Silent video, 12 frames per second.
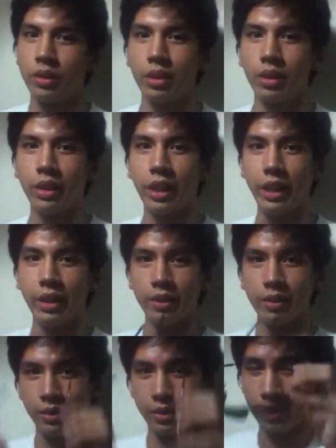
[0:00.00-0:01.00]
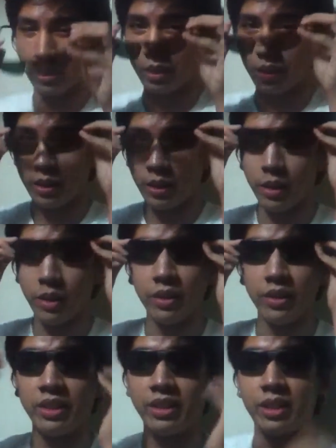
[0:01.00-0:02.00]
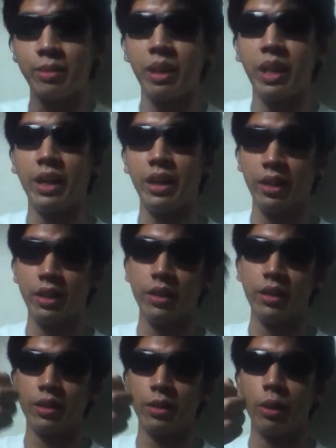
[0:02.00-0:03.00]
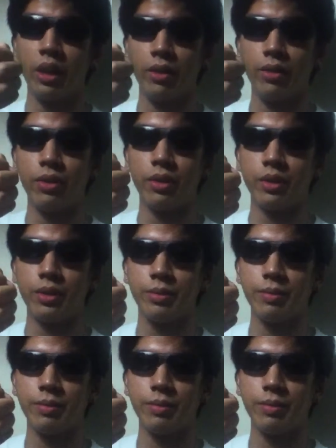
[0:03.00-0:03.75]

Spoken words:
Till then, this is my wife.